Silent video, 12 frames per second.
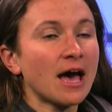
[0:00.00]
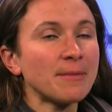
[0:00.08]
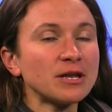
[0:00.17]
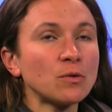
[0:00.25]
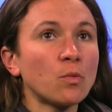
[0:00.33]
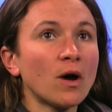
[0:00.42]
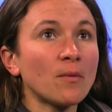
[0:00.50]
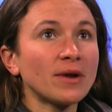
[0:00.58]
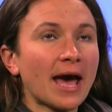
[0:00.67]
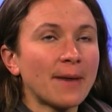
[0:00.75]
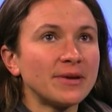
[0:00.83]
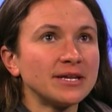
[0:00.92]
I mean, what would
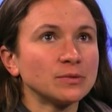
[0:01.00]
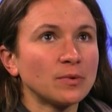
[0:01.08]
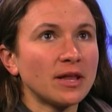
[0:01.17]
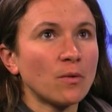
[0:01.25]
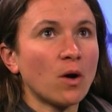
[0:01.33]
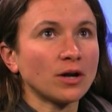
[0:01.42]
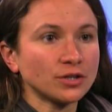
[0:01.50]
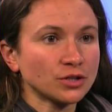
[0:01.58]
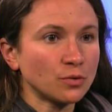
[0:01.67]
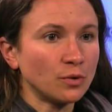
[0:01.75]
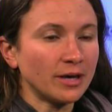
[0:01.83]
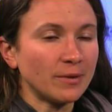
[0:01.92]
happen is when they walk to
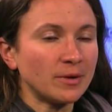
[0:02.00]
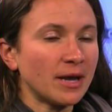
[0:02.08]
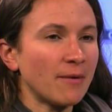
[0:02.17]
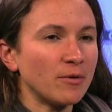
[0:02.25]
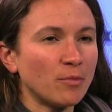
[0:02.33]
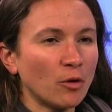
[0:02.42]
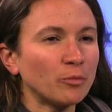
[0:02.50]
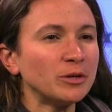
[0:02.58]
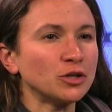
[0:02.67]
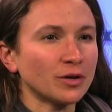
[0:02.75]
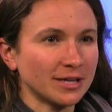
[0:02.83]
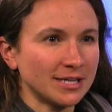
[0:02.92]
school, it would it would both be
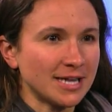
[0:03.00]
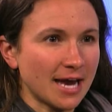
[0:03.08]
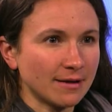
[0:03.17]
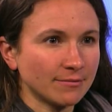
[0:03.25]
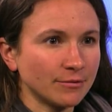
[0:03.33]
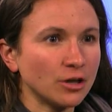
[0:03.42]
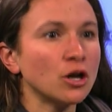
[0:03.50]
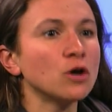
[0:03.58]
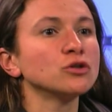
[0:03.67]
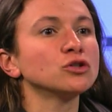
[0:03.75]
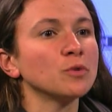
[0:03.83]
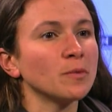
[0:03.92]
during the day, you
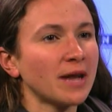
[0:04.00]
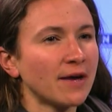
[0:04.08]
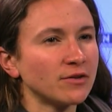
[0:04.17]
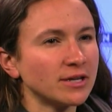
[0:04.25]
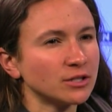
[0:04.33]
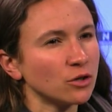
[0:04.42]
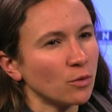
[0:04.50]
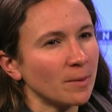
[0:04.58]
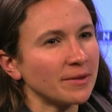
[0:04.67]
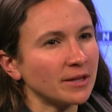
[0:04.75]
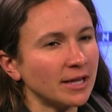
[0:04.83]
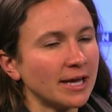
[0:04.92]
know. So we would have to necessarily worry
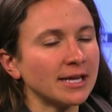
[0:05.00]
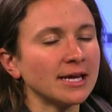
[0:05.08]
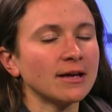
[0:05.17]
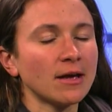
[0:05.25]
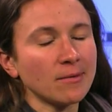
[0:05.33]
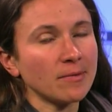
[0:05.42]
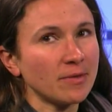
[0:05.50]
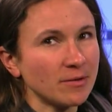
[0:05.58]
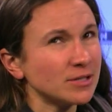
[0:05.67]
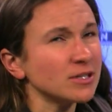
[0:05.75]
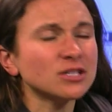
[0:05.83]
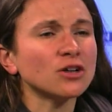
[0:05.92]
about the lighting
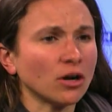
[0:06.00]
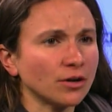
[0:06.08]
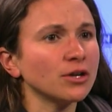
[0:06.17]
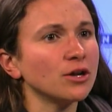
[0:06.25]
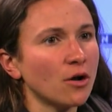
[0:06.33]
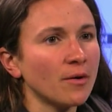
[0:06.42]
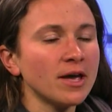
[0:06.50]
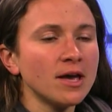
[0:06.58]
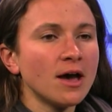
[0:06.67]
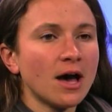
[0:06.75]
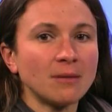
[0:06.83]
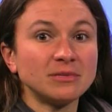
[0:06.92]
to start, you know.
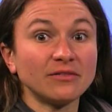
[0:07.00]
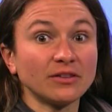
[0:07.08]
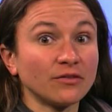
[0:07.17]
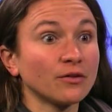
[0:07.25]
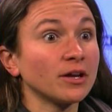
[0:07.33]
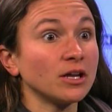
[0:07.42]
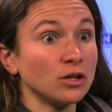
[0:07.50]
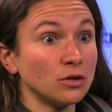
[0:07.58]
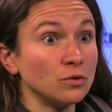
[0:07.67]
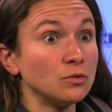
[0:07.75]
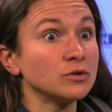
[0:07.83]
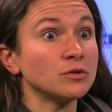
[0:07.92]
Um, definitely, if they're getting
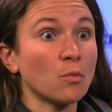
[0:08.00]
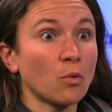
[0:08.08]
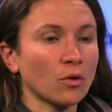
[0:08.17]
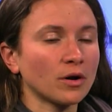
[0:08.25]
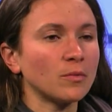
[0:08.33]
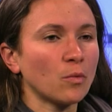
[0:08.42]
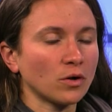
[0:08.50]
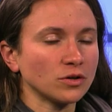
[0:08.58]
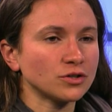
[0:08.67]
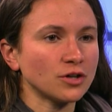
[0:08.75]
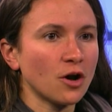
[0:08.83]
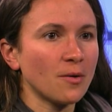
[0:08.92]
used more and more,
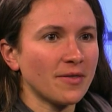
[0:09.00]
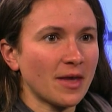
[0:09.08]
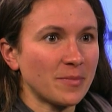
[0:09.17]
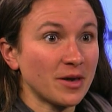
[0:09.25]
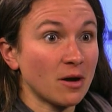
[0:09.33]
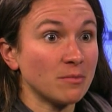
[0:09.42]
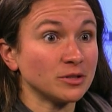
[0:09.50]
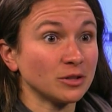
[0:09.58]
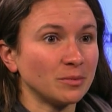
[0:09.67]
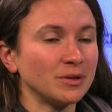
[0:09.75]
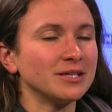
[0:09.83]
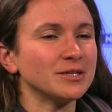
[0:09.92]
so and that becomes a
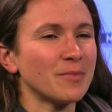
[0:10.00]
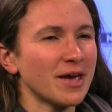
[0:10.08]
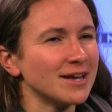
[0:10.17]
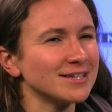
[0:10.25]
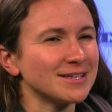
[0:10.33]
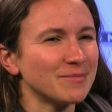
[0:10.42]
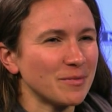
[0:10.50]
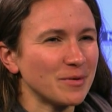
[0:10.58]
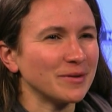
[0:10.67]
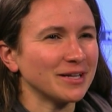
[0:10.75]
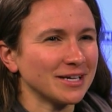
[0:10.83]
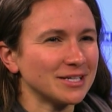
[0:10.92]
community demand, then maybe we
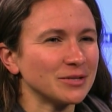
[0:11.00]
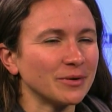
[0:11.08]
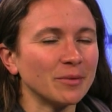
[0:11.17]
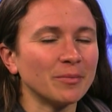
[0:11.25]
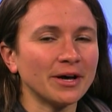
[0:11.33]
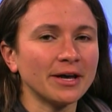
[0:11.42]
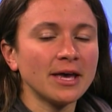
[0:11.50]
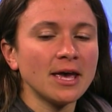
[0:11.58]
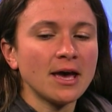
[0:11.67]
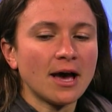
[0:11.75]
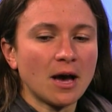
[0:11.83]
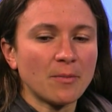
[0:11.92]
would look into it. But
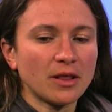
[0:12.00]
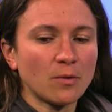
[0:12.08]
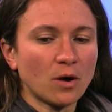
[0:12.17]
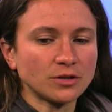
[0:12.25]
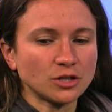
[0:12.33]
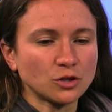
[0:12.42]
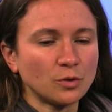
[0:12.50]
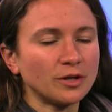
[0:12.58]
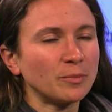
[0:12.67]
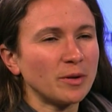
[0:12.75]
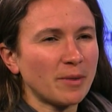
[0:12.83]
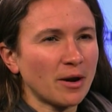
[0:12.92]
um, when they walk to school,
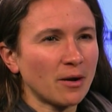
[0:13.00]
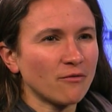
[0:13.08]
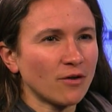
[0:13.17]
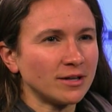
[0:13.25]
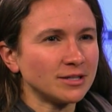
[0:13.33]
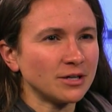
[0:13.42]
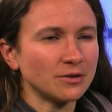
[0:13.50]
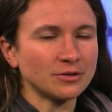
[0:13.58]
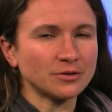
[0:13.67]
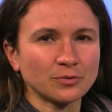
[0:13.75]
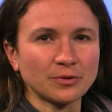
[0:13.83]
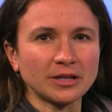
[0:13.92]
there'd be parent volunteers.
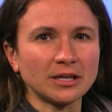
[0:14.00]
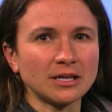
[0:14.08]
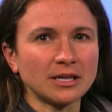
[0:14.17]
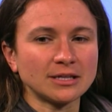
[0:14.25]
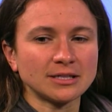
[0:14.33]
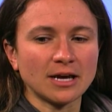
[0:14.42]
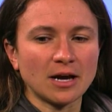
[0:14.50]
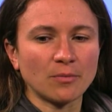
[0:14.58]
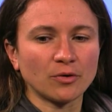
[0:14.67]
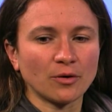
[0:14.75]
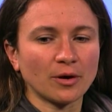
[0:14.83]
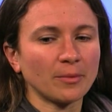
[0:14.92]
really neat uh,
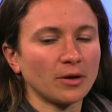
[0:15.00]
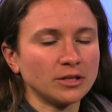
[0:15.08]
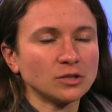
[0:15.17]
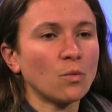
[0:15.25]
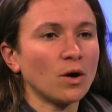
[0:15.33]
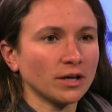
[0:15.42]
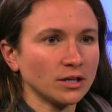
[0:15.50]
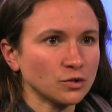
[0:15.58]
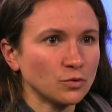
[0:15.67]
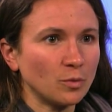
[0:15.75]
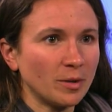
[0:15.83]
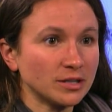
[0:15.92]
program. It's a walking
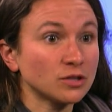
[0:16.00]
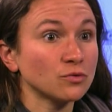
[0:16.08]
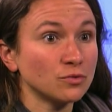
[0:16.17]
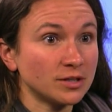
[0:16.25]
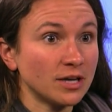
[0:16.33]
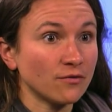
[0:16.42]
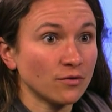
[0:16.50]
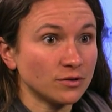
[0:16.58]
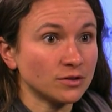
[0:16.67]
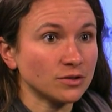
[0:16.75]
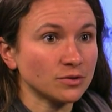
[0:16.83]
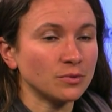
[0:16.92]
school bus through Safe Routes
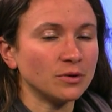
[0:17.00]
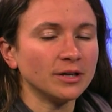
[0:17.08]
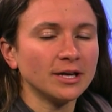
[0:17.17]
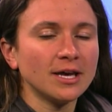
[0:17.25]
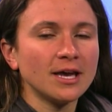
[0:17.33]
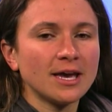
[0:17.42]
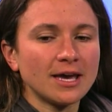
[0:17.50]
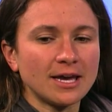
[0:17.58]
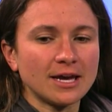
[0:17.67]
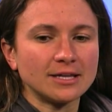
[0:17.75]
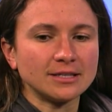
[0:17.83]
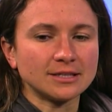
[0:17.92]
to School,
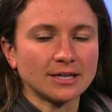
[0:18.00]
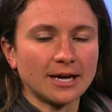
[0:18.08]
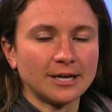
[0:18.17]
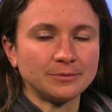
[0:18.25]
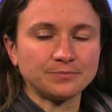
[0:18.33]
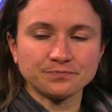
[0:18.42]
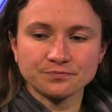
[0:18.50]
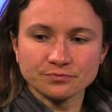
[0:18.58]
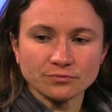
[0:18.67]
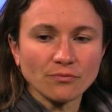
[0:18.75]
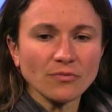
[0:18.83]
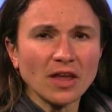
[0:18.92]
and um,
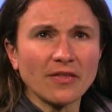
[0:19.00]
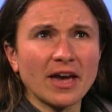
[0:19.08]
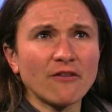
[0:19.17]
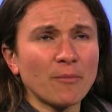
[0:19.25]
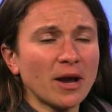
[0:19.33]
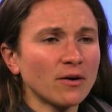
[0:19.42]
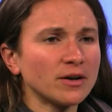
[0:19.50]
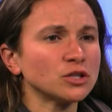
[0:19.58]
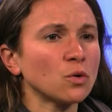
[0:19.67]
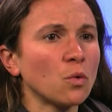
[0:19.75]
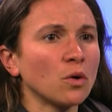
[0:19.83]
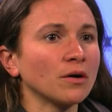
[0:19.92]
they have parents
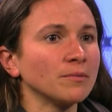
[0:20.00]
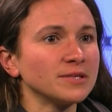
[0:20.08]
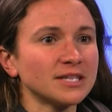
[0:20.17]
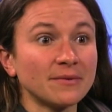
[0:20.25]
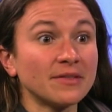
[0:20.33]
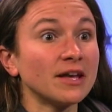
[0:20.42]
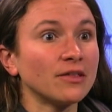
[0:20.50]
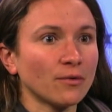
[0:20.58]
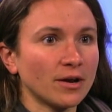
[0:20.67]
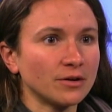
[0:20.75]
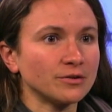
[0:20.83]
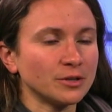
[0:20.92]
or seventh, eighth
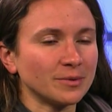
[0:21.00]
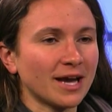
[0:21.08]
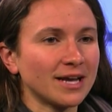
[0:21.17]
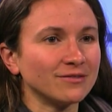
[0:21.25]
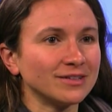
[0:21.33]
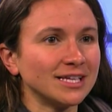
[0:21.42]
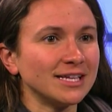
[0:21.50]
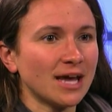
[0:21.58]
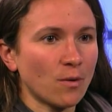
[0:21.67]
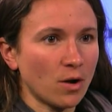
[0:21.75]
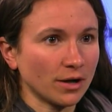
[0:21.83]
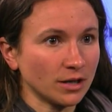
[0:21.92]
graders that would kind of lead
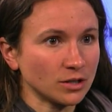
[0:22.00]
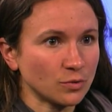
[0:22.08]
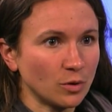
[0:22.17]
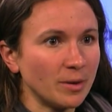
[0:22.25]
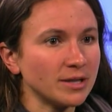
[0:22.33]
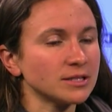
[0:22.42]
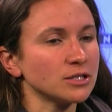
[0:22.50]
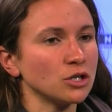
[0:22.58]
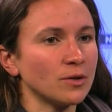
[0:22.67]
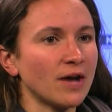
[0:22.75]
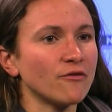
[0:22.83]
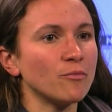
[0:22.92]
that walking school bus. So
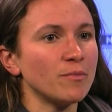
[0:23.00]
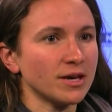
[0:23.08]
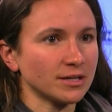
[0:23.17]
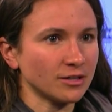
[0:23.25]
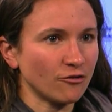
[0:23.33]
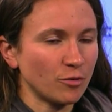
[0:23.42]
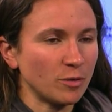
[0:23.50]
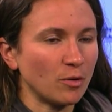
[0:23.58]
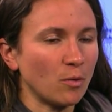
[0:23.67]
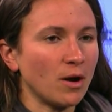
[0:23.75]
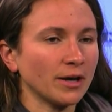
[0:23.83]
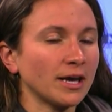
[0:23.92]
you'd have a mix of
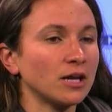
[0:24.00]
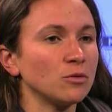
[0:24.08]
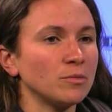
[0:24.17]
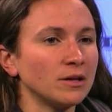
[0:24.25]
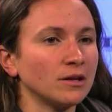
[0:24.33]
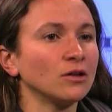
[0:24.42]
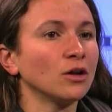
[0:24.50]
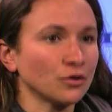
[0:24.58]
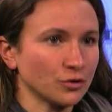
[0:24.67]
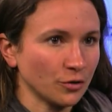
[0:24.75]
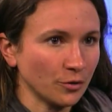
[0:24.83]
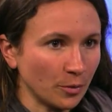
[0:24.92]
people walking and it'd be in a
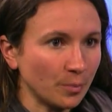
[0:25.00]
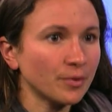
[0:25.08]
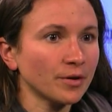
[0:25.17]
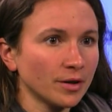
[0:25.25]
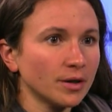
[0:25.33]
larger group.